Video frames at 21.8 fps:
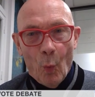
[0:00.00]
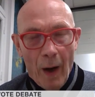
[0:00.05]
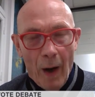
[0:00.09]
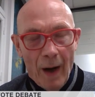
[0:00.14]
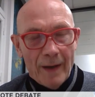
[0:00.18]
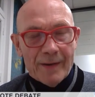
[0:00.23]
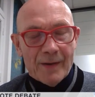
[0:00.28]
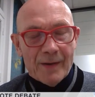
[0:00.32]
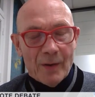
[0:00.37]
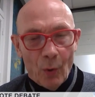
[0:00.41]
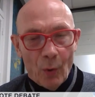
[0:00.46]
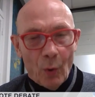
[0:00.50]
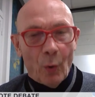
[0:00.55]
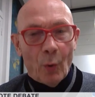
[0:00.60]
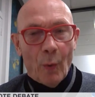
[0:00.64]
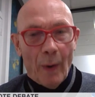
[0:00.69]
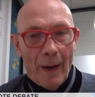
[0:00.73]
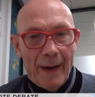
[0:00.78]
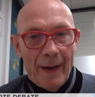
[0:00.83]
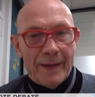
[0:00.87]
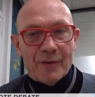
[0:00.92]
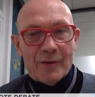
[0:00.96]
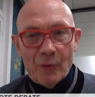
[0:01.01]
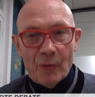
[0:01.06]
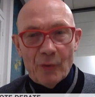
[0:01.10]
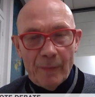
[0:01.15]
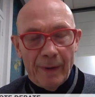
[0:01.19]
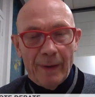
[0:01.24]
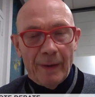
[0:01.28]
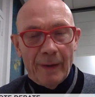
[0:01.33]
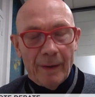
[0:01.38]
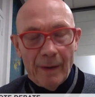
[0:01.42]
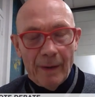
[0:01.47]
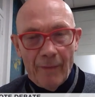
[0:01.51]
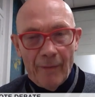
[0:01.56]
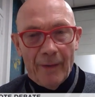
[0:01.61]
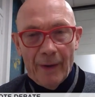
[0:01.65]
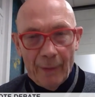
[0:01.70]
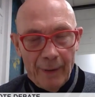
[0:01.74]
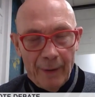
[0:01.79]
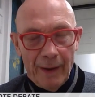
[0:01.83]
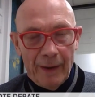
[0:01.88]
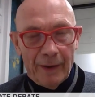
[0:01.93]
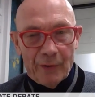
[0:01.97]
was always to be a
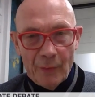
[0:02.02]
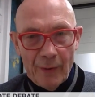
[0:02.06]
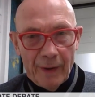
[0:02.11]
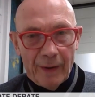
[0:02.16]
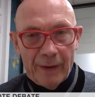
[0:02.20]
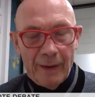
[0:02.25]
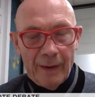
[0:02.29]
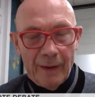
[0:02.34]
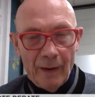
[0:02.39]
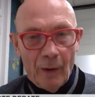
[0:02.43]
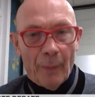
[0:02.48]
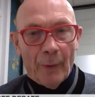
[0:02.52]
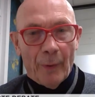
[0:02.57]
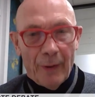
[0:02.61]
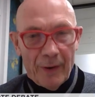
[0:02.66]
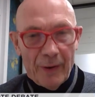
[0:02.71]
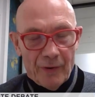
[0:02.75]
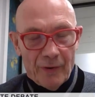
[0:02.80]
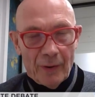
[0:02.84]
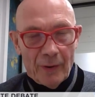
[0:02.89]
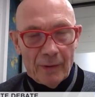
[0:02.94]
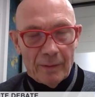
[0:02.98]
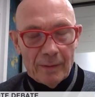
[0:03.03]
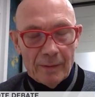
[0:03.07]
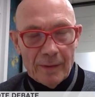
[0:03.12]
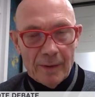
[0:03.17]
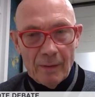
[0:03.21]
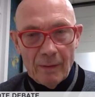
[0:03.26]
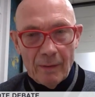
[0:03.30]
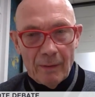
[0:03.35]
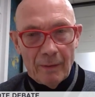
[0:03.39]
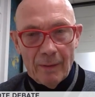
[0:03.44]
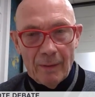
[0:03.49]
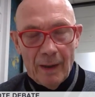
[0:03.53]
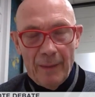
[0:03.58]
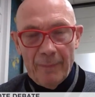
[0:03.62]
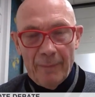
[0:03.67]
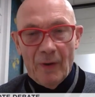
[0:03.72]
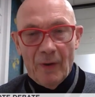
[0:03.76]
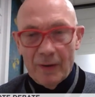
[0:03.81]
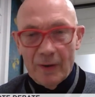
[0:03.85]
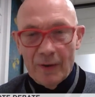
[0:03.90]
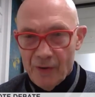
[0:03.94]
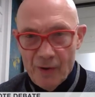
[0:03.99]
very tricky operation. So
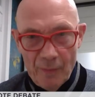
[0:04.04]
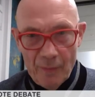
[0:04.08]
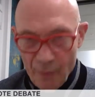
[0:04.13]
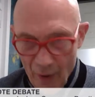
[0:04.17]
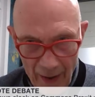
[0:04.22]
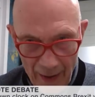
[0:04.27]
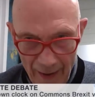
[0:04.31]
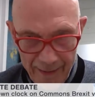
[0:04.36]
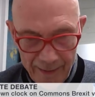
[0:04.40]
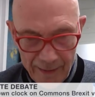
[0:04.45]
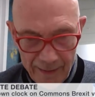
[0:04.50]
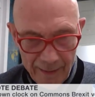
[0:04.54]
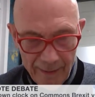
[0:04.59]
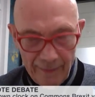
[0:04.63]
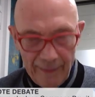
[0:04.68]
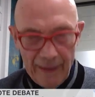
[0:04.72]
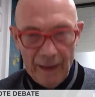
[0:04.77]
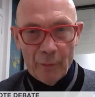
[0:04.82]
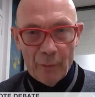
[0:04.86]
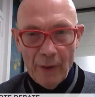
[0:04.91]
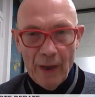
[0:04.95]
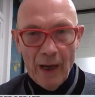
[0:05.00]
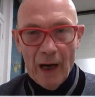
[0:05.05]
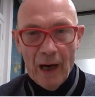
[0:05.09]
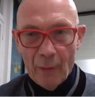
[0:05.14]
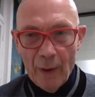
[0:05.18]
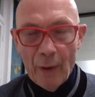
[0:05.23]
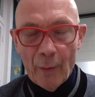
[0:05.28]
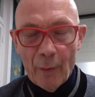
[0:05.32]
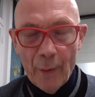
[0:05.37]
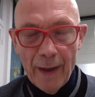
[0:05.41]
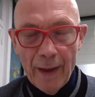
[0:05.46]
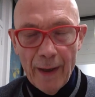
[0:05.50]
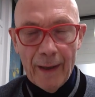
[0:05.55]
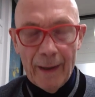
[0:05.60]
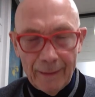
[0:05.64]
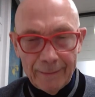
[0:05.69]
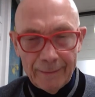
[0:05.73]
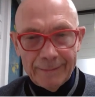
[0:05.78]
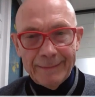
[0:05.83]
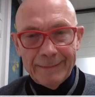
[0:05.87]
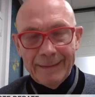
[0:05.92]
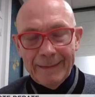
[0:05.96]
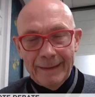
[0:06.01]
I'm not surprised that we are where we
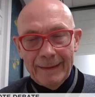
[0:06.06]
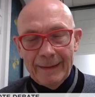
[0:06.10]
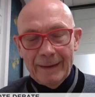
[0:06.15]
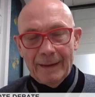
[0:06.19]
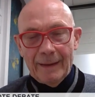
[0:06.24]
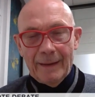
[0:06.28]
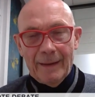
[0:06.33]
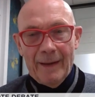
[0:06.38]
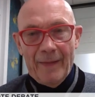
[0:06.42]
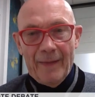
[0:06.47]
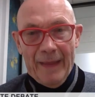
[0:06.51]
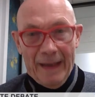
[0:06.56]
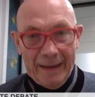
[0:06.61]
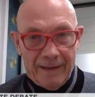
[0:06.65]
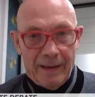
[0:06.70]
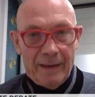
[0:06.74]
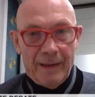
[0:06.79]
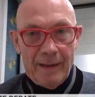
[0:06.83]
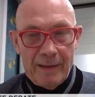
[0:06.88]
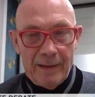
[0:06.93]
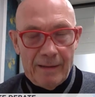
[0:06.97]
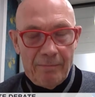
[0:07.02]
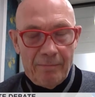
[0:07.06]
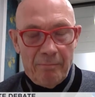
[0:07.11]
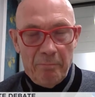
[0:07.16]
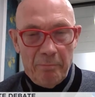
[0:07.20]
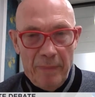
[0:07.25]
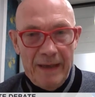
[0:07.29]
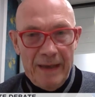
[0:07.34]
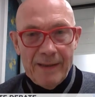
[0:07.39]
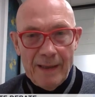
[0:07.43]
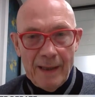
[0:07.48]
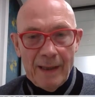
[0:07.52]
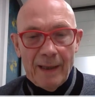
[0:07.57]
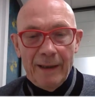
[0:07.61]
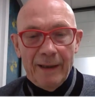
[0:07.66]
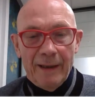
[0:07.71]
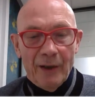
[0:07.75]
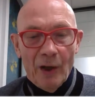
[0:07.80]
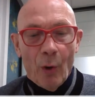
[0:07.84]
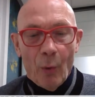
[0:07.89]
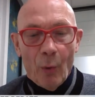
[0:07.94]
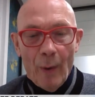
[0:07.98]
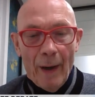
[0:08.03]
are. That is
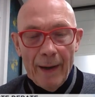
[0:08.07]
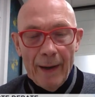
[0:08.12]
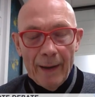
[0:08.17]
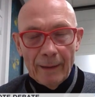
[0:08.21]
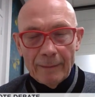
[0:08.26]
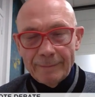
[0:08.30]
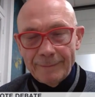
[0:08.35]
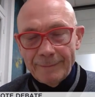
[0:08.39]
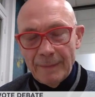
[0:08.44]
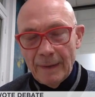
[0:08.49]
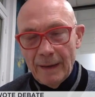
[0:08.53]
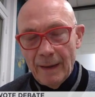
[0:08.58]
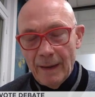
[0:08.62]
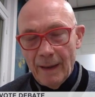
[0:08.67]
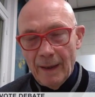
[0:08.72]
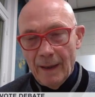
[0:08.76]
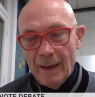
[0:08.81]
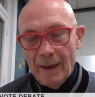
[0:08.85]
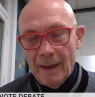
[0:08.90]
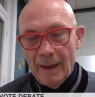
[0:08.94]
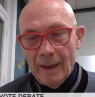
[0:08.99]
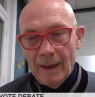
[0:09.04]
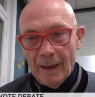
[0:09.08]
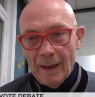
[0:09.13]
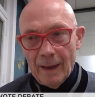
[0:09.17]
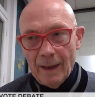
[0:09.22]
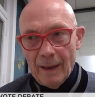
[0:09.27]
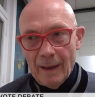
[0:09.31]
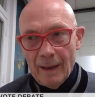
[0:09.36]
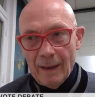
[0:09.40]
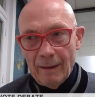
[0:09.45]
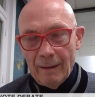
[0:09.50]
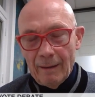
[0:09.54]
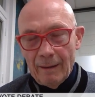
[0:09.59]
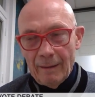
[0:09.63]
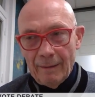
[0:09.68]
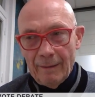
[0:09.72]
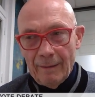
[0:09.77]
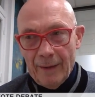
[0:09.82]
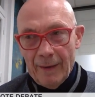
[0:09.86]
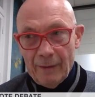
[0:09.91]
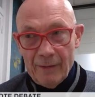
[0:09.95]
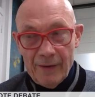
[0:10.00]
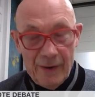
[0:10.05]
basically nowhere. There
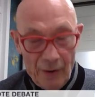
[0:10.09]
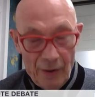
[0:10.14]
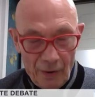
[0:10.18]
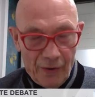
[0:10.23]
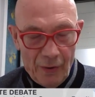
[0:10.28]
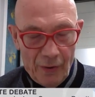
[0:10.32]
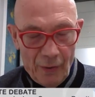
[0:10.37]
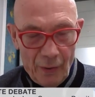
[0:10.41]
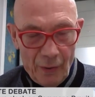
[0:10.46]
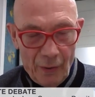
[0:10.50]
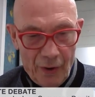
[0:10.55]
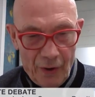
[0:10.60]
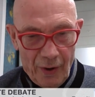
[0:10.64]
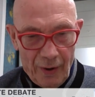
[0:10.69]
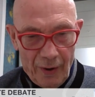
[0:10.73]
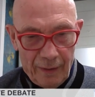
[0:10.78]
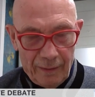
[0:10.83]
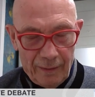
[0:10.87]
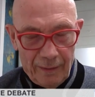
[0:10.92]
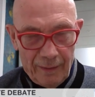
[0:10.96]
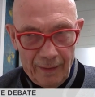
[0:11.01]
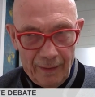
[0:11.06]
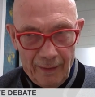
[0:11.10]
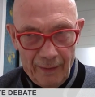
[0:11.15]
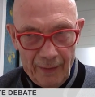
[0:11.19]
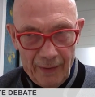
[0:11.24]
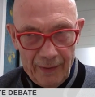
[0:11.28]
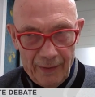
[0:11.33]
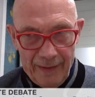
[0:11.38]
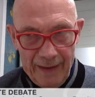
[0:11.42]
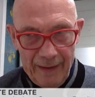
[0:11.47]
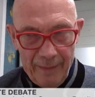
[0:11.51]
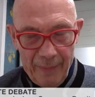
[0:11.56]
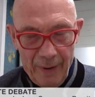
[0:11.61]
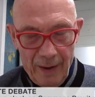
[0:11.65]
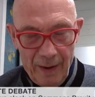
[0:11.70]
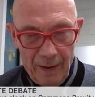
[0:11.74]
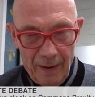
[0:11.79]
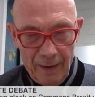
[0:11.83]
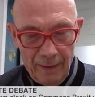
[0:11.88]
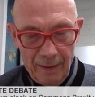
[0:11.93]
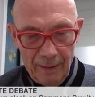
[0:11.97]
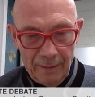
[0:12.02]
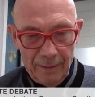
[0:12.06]
is no solution on the
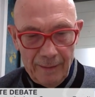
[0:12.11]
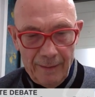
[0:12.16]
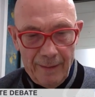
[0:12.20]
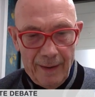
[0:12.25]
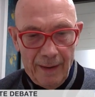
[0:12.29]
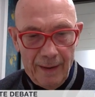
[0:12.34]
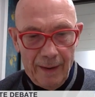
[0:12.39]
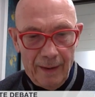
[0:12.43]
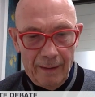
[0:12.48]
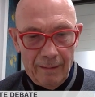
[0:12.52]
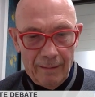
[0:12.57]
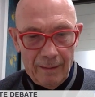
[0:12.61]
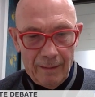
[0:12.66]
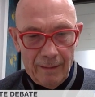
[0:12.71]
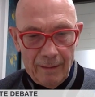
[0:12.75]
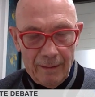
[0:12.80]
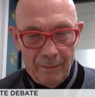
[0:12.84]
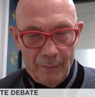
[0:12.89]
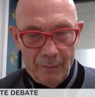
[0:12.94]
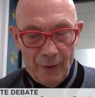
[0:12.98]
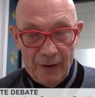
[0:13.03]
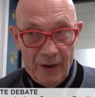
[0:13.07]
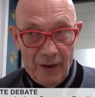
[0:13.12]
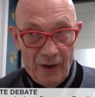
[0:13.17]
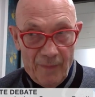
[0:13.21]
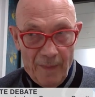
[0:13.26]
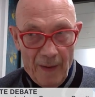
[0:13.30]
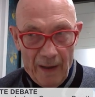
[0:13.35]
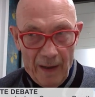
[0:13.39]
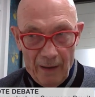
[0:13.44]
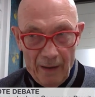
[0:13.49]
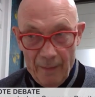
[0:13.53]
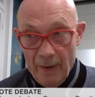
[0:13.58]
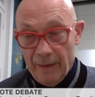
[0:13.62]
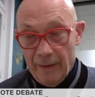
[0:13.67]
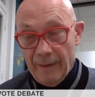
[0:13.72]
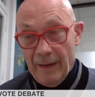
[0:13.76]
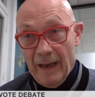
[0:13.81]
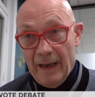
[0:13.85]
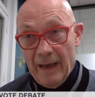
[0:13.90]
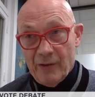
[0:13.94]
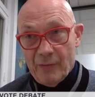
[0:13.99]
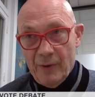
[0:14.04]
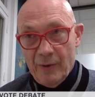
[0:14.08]
table. The British
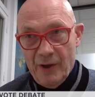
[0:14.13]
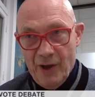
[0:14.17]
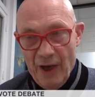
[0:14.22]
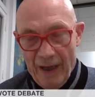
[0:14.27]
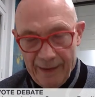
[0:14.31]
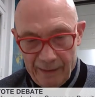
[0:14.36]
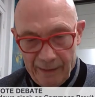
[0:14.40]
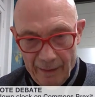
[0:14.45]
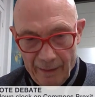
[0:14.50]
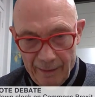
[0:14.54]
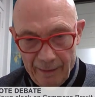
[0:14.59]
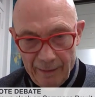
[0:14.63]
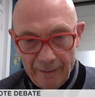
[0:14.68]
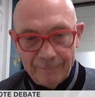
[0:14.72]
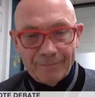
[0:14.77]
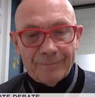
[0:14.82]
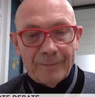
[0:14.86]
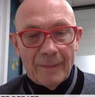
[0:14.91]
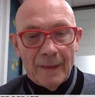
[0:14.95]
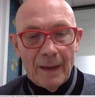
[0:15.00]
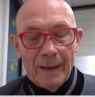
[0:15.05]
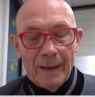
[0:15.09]
Parliament has rejected